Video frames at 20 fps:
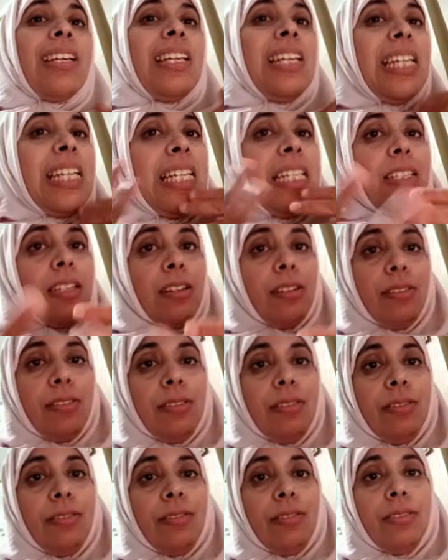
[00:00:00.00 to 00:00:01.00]
easier
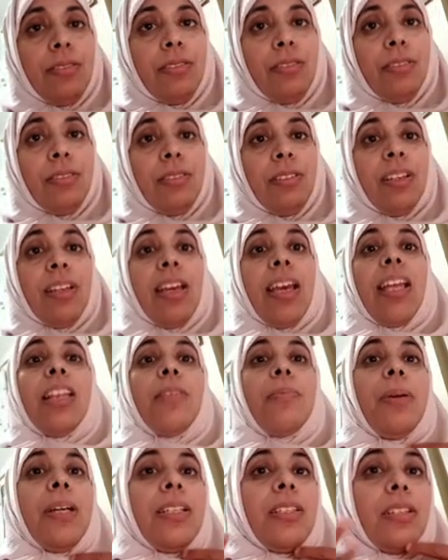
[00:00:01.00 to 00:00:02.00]

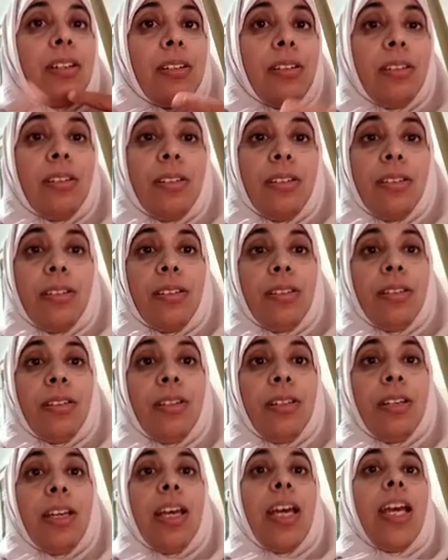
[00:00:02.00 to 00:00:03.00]
and better
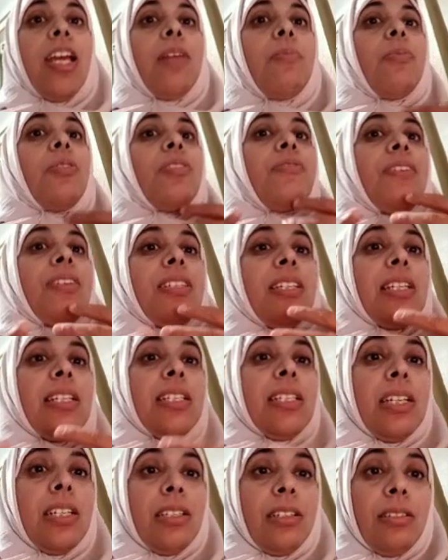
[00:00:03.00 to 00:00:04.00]
and more
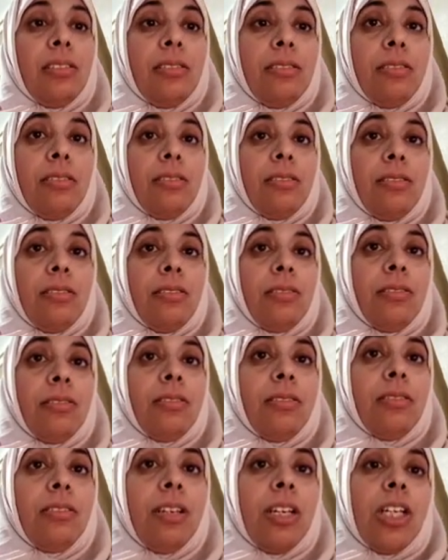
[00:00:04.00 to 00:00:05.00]
facilitated.
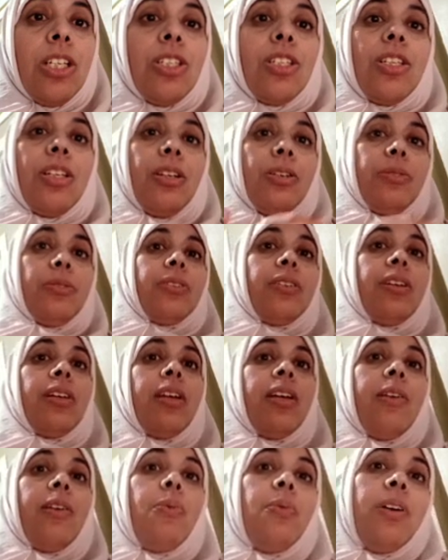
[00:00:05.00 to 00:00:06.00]
So
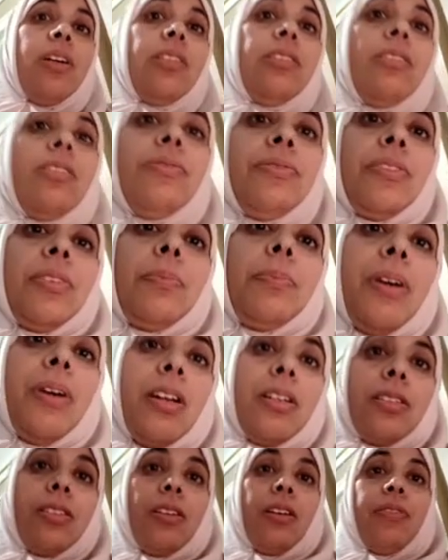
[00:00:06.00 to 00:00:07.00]
one of the
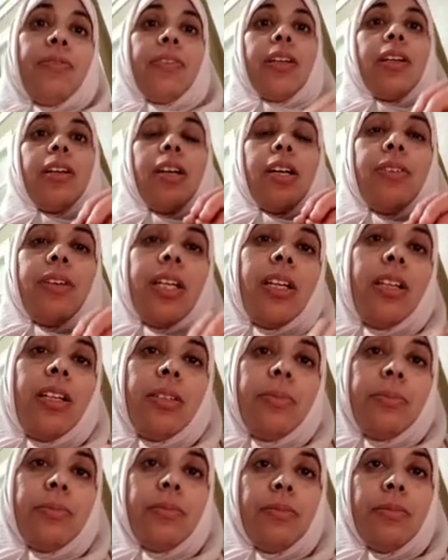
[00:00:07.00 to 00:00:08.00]
parts of the
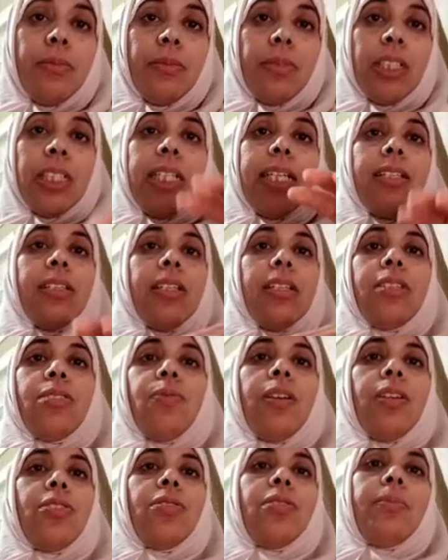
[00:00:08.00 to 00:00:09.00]
curriculum is the
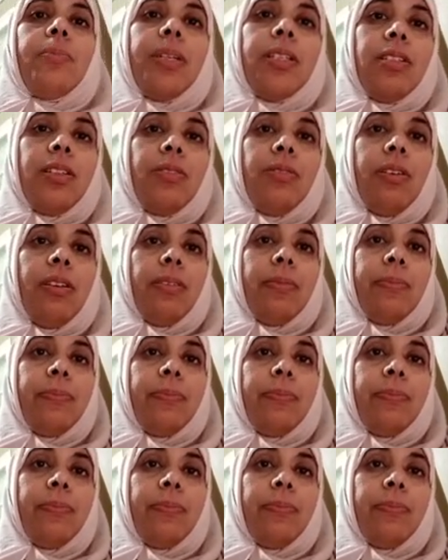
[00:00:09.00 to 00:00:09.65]
instructional material.